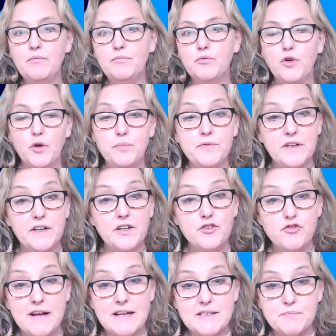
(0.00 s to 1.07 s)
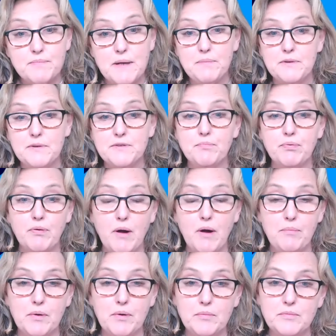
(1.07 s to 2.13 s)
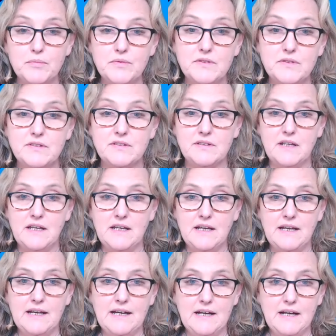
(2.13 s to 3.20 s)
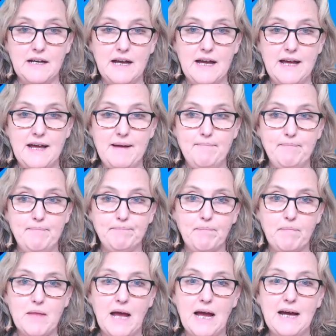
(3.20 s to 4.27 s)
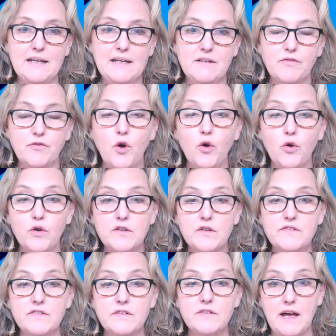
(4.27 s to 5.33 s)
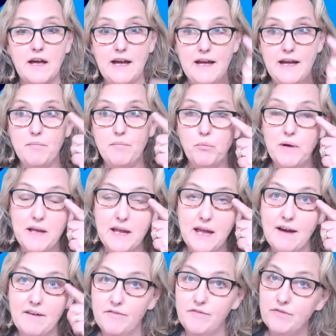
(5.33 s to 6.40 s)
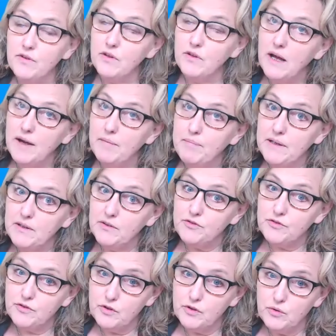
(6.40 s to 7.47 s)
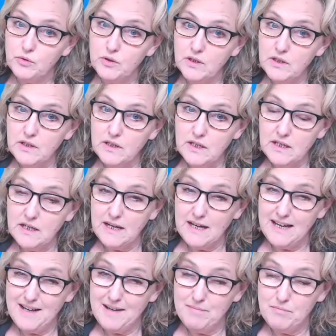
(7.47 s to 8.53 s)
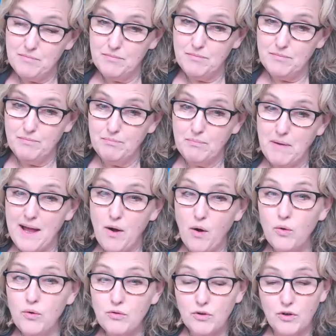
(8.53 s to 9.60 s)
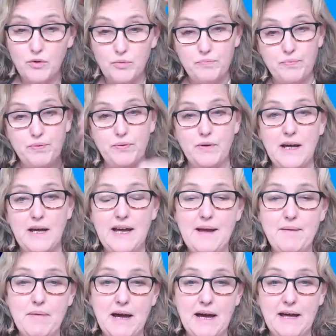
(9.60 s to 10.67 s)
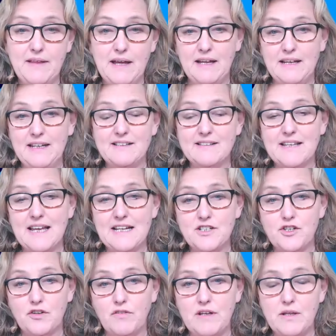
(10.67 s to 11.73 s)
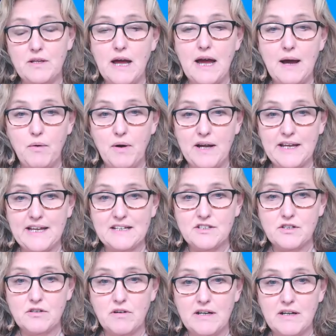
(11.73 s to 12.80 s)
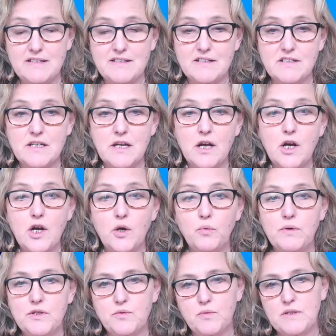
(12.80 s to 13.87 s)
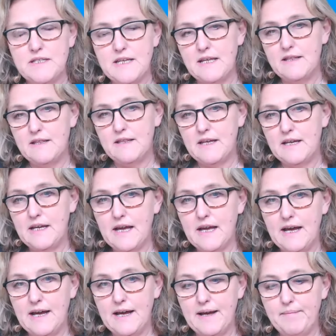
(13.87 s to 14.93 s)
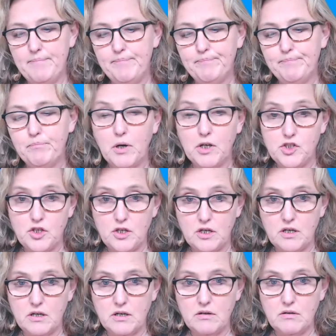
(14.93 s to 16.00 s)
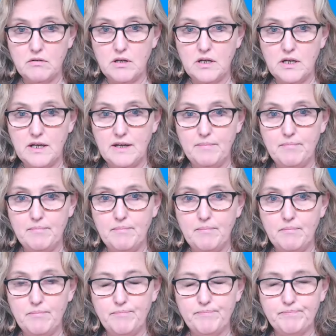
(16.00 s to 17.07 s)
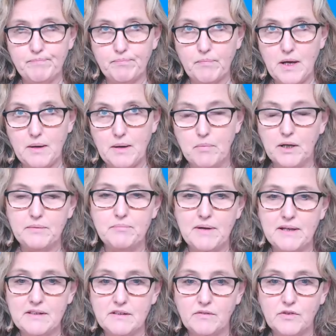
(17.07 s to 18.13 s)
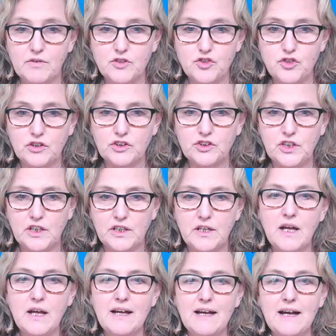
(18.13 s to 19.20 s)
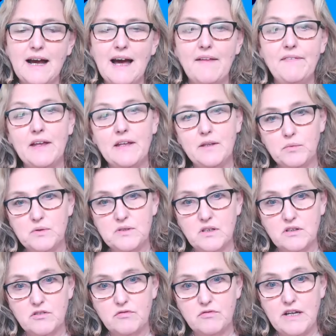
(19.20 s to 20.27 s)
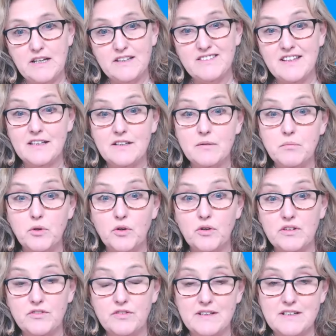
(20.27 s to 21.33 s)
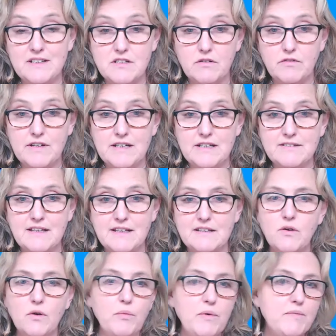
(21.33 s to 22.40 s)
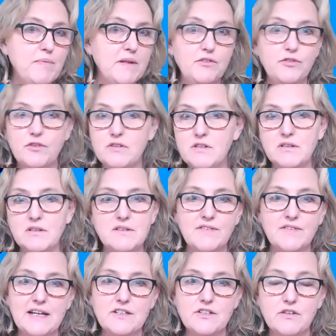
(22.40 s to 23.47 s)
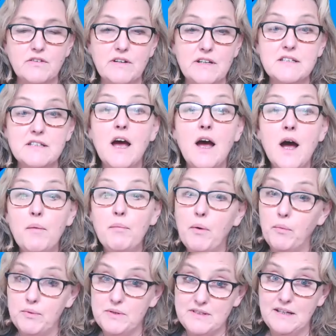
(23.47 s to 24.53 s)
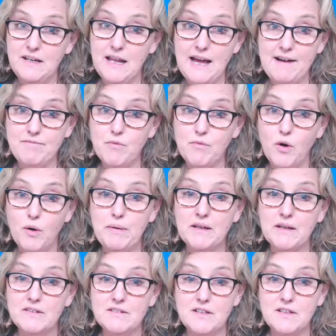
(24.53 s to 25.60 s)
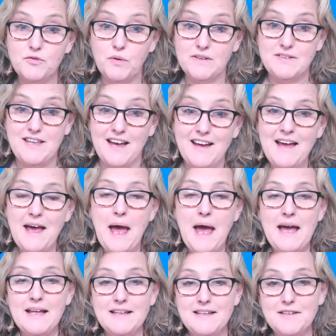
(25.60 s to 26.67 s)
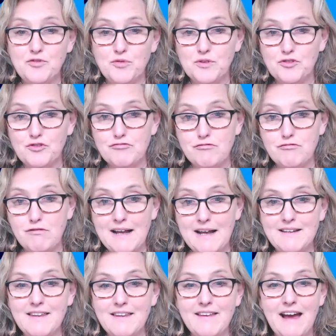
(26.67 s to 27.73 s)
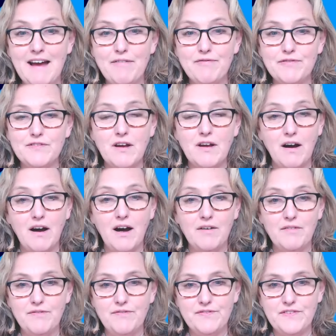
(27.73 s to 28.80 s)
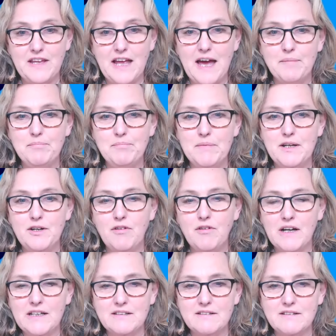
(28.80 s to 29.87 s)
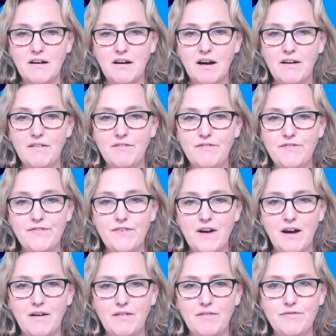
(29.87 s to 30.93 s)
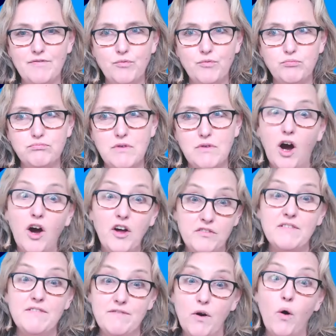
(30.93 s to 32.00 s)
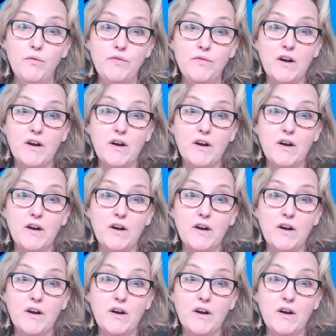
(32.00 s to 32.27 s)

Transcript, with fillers: groups that address people's problems. Um, and of course, um, we have uh, been through um, my own group um, and, and its category, the how I categorise it, which was in the um, modular um, modern method of construction. And then there was other real estate, the more traditional real estate. So we've been through tons of categories, but we still have more because this was a this was grand theft of the admin rights of of 100 over